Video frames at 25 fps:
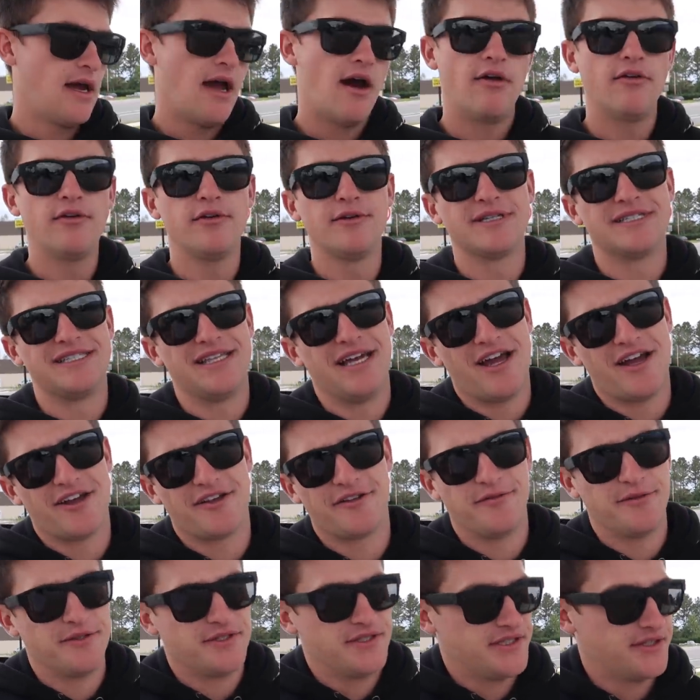I don't know
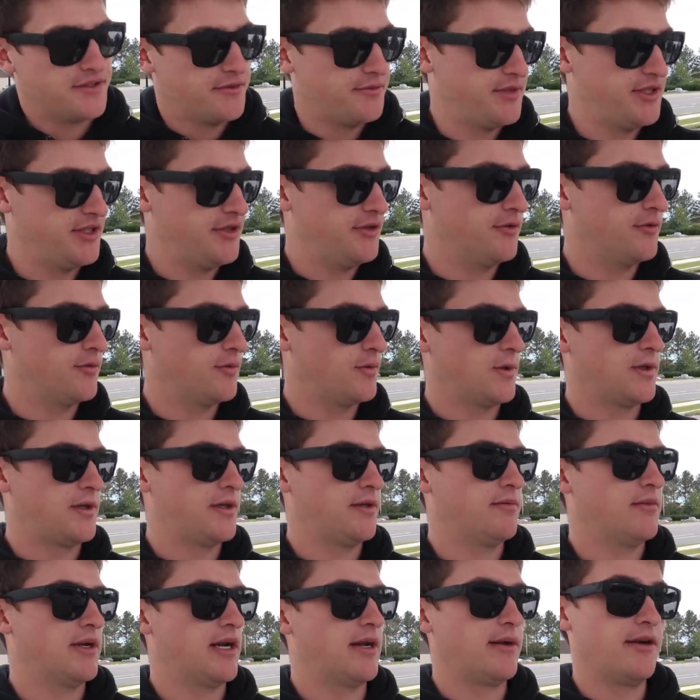exactly what he's gonna be doing with
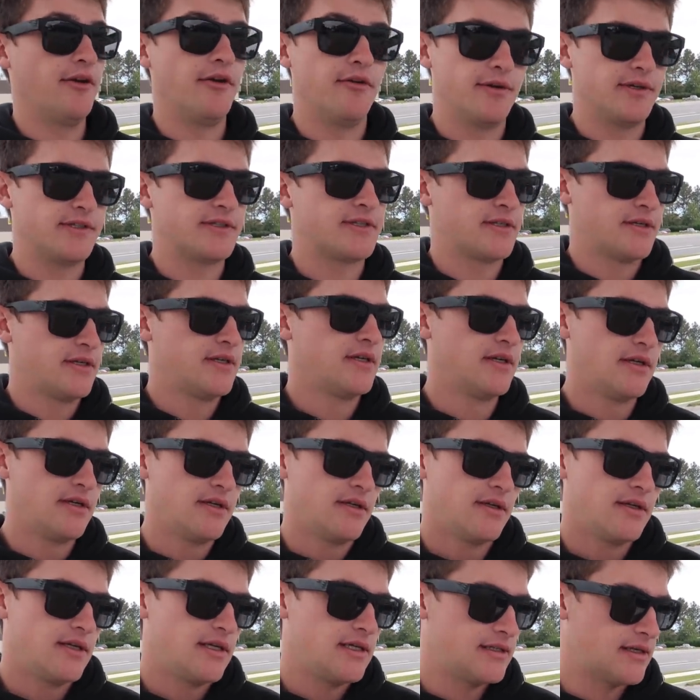it, but is I he gonna repaint
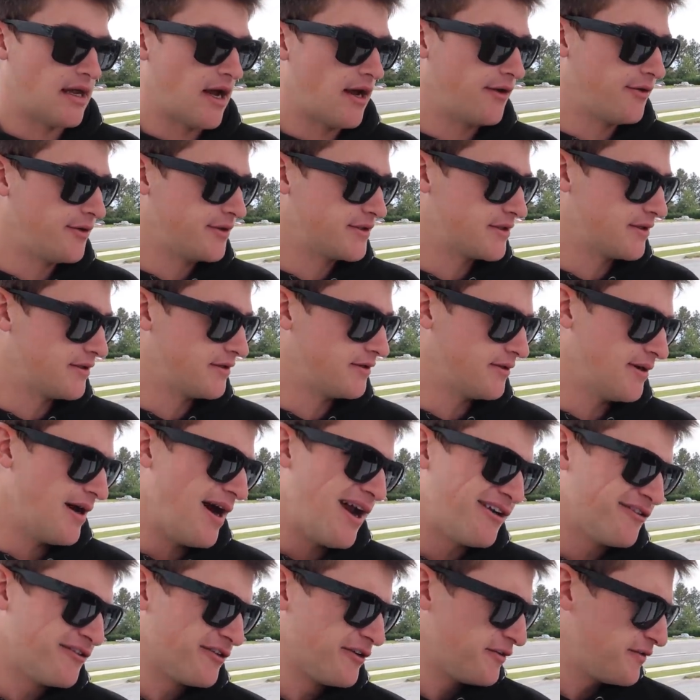it? I know he's gonna do.
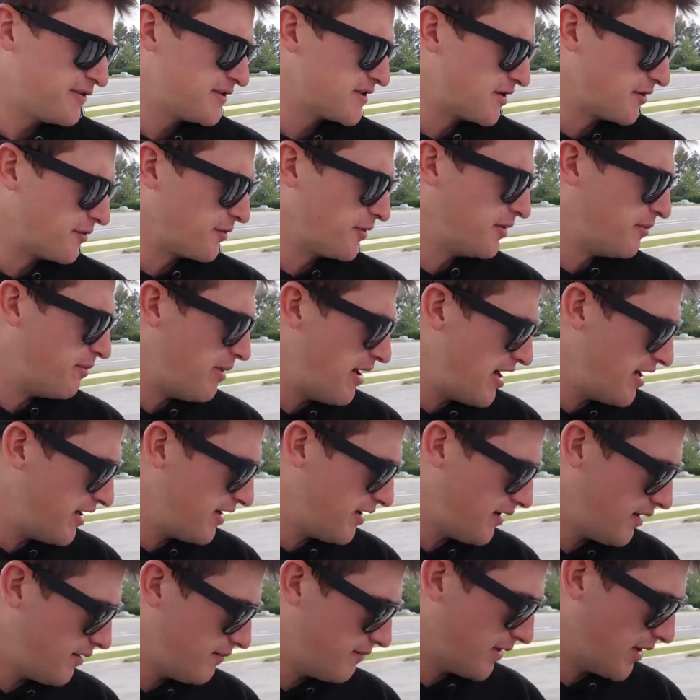I don't know if he's gonna repaint
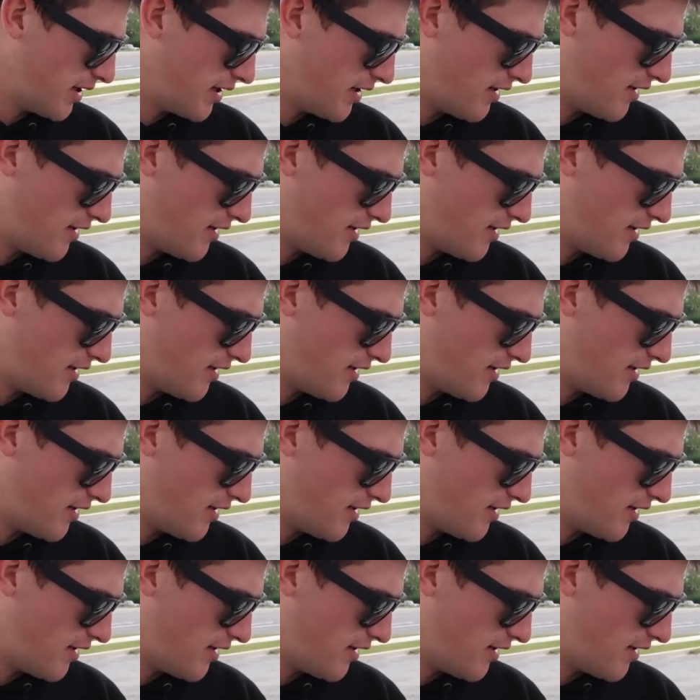it, but